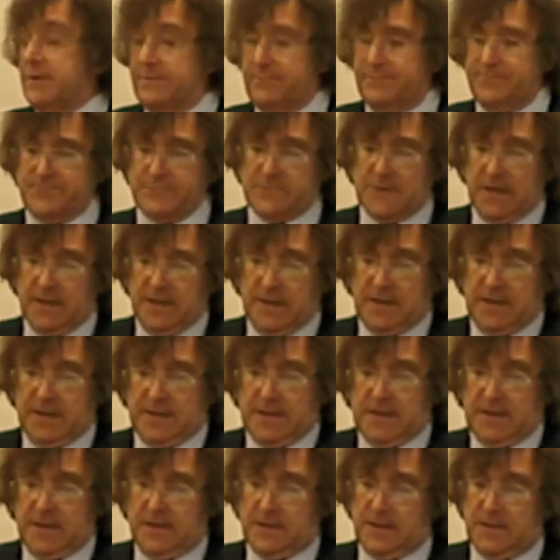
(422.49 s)
year.
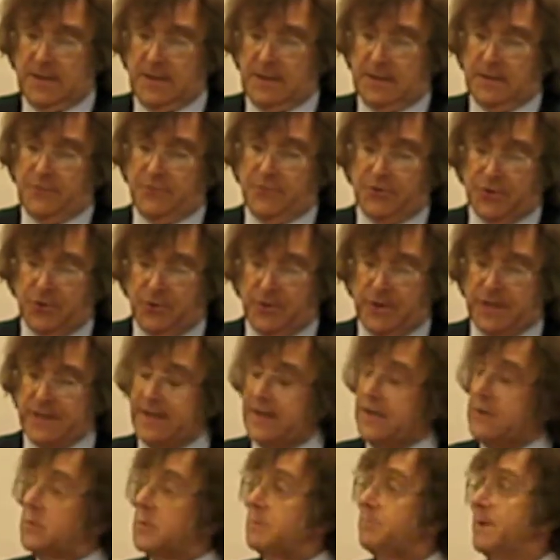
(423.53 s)

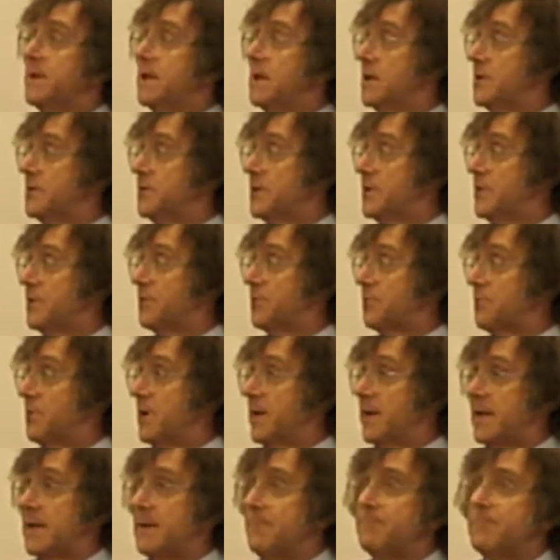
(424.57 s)
30-year would be
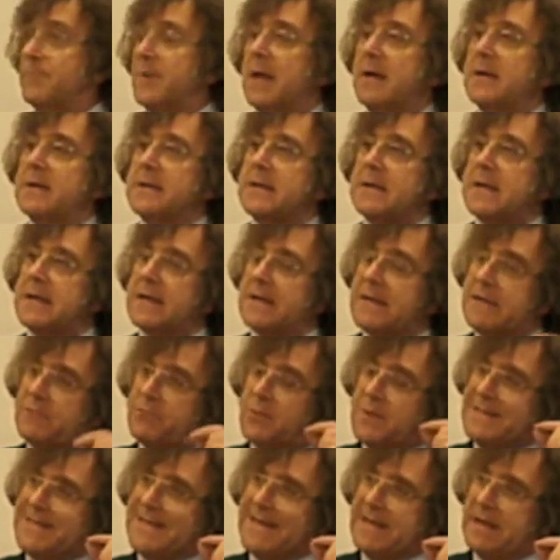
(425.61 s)
$103. And
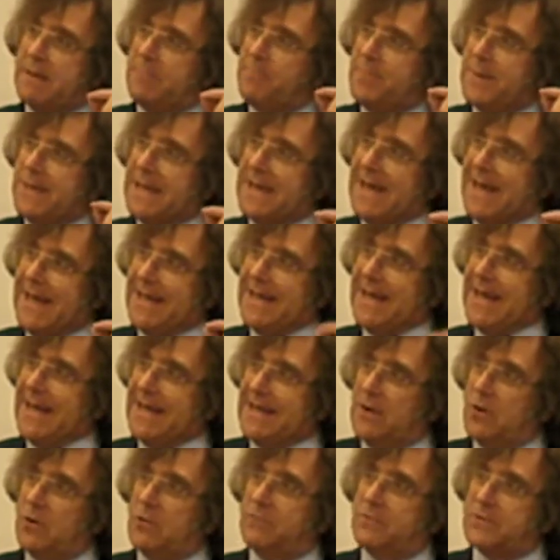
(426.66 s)
if we did a
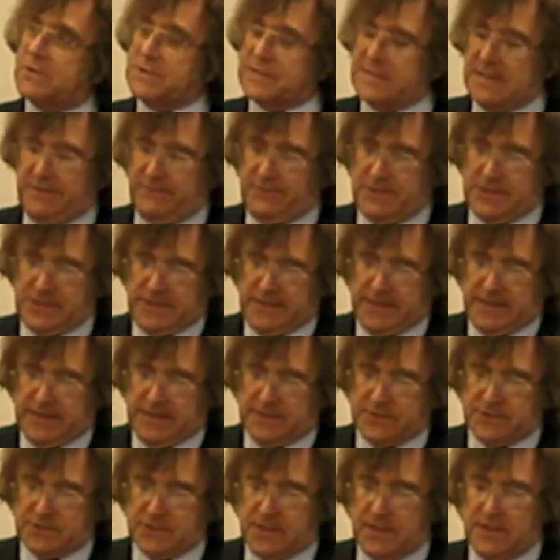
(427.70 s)
BAN over 7
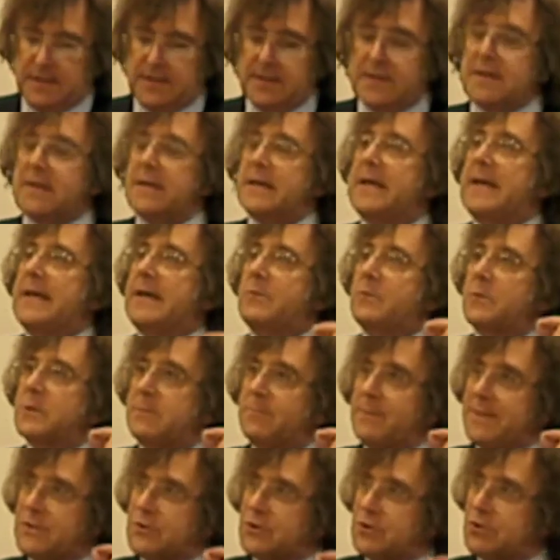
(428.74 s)
years, it
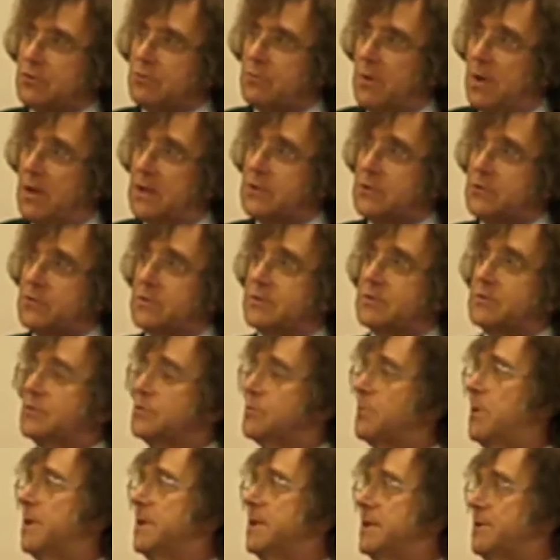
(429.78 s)
would be $223
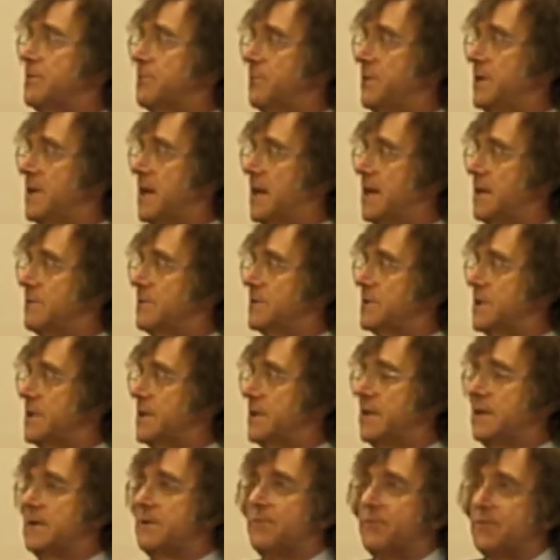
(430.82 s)
a
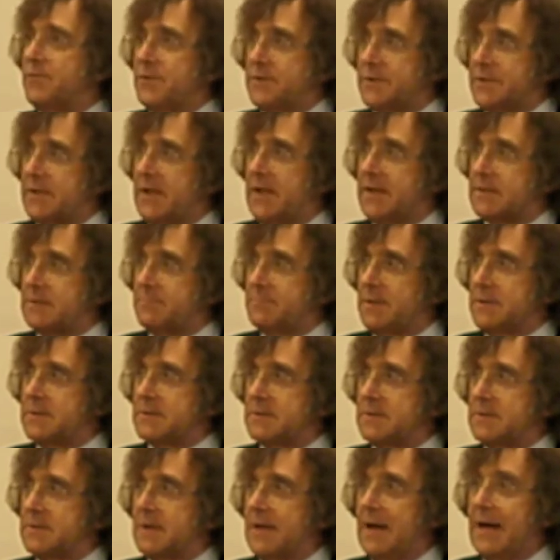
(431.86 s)
year for assessment.
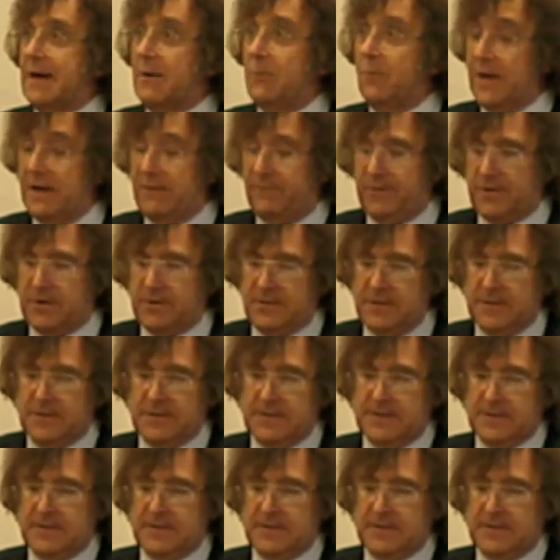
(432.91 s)
However,